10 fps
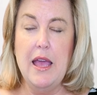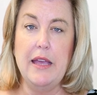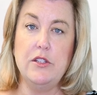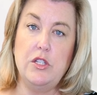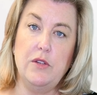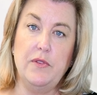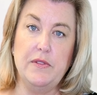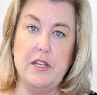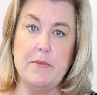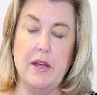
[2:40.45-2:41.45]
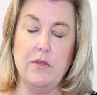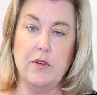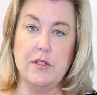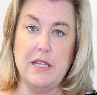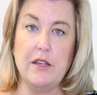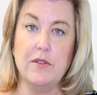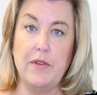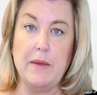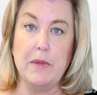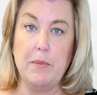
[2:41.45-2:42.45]
and $250 a month for single
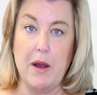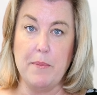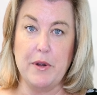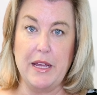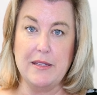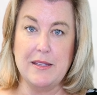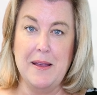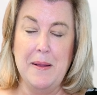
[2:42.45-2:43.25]
family properties.